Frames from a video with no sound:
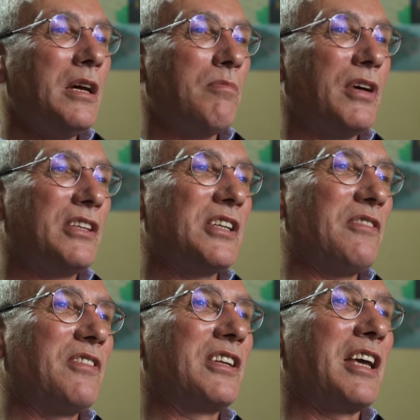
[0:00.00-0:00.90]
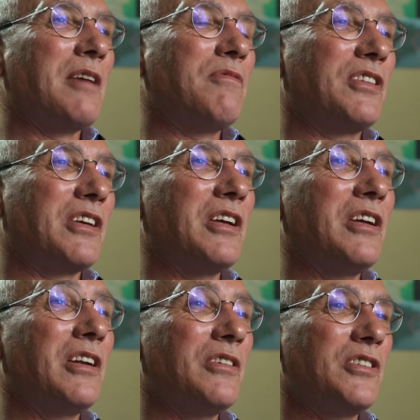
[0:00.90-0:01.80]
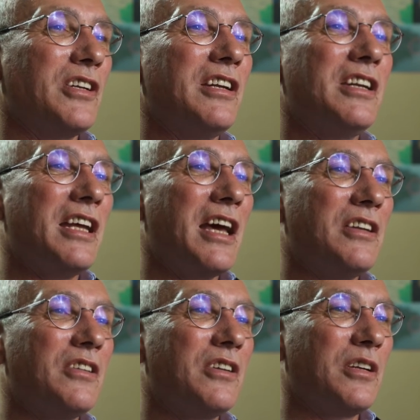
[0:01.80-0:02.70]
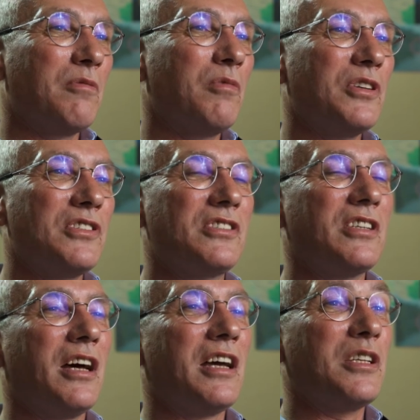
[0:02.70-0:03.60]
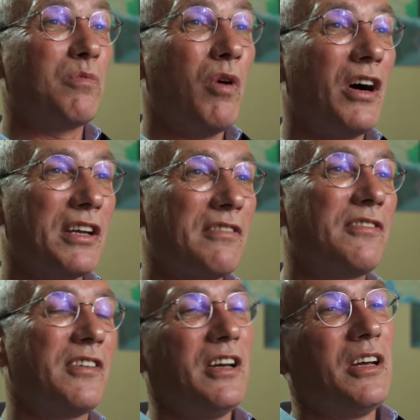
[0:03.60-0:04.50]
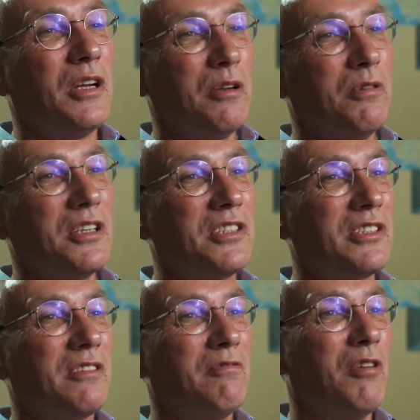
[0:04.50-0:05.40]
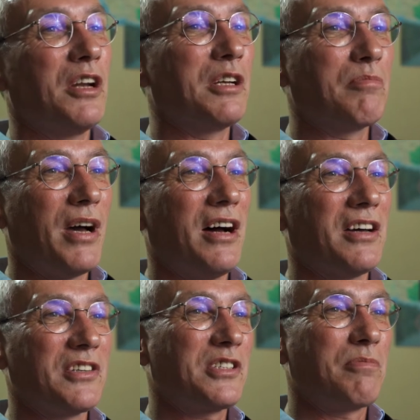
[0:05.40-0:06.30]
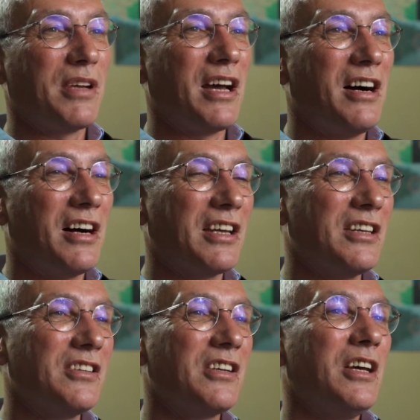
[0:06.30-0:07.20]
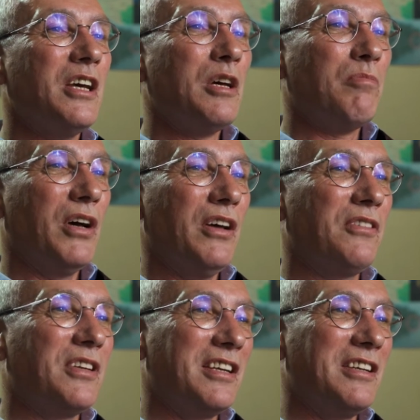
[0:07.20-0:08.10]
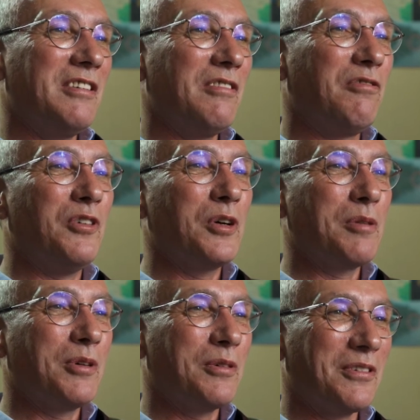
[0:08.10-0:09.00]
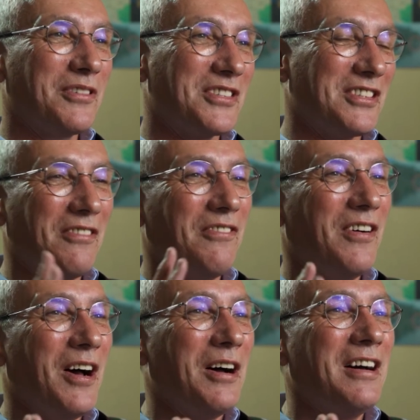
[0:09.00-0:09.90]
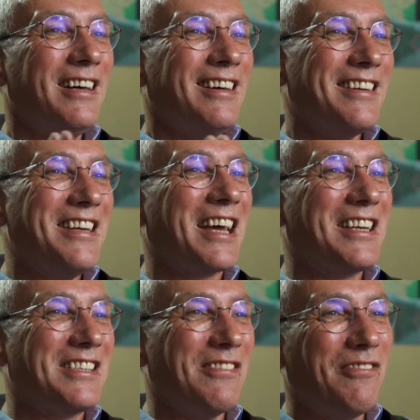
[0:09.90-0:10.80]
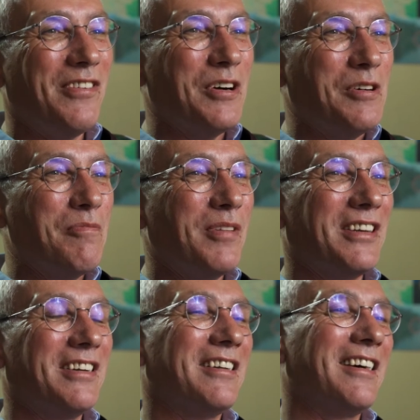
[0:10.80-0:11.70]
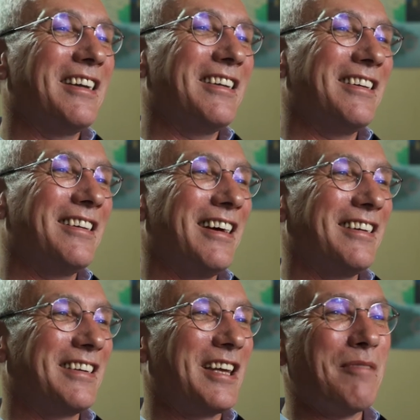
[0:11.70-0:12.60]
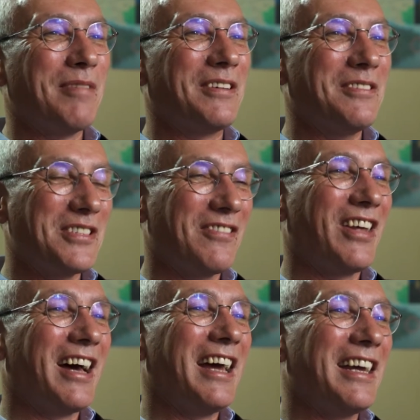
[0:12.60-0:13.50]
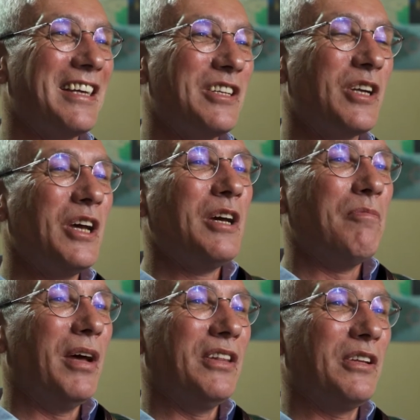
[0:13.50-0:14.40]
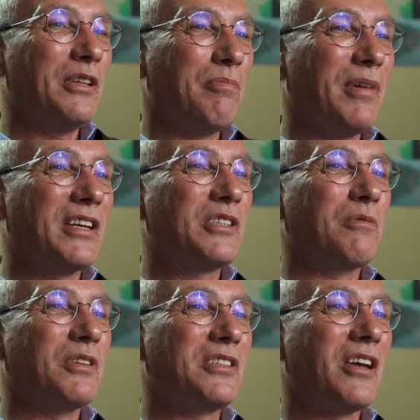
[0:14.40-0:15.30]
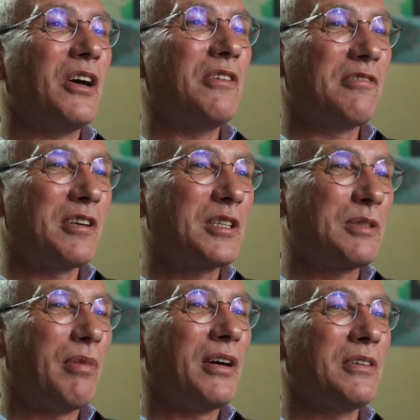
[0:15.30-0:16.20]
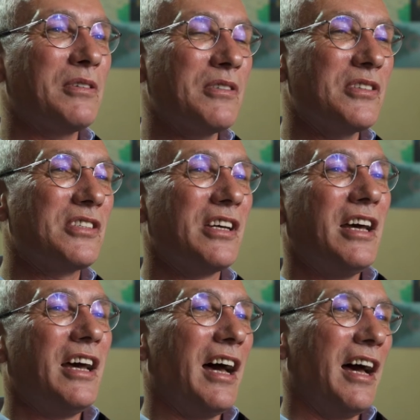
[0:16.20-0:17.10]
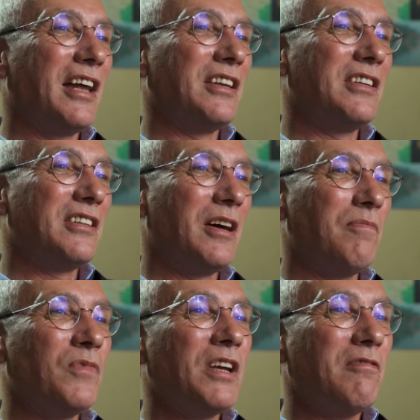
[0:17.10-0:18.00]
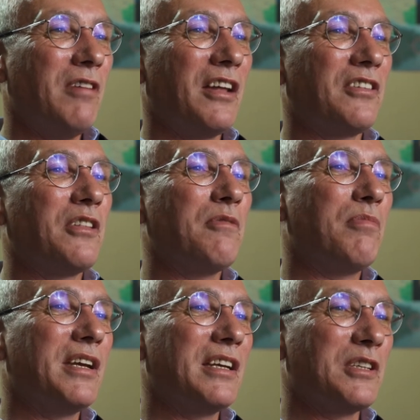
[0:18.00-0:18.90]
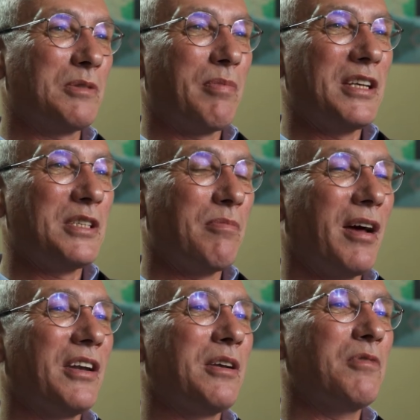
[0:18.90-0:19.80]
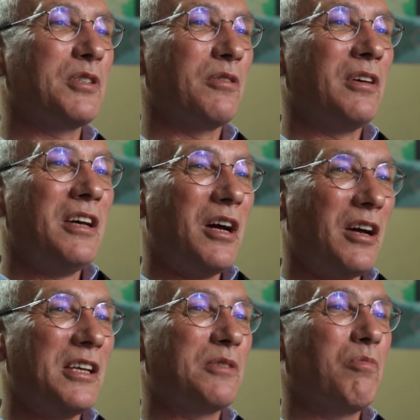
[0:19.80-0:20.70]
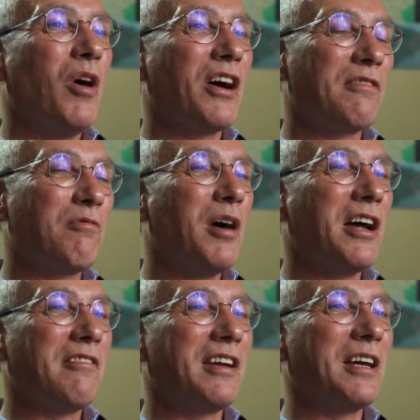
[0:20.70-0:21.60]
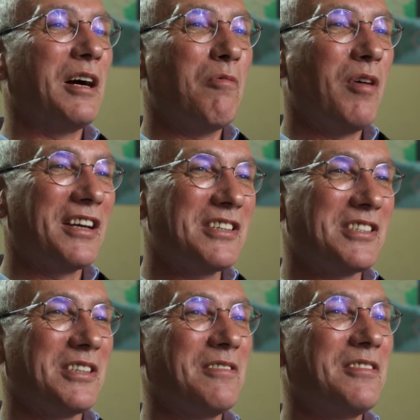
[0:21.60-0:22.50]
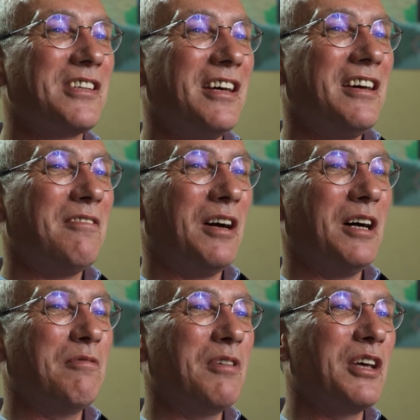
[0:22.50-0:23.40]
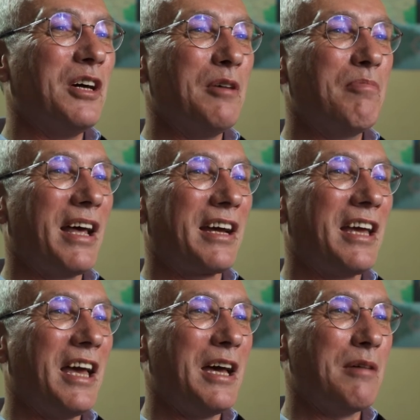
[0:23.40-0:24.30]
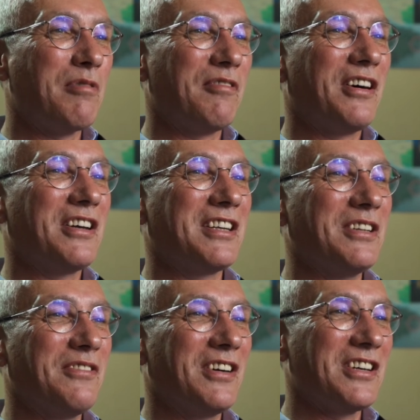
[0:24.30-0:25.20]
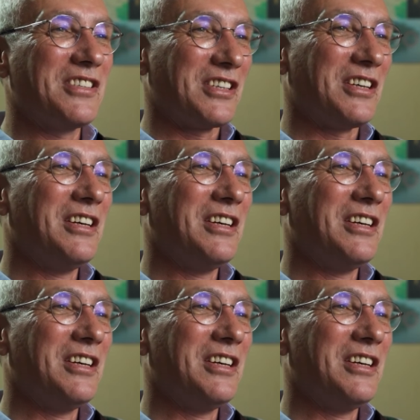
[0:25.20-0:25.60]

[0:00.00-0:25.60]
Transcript: But David came to the conclusion in the end that it was uh, his wife who was running past behind. But the foibles of uh, negative film and, and, and chemicals of that age meant that the picture was overexposed. And um, rather than being a spaceman, it was a, his wife wearing a white suit uh, with her black hair providing the visor.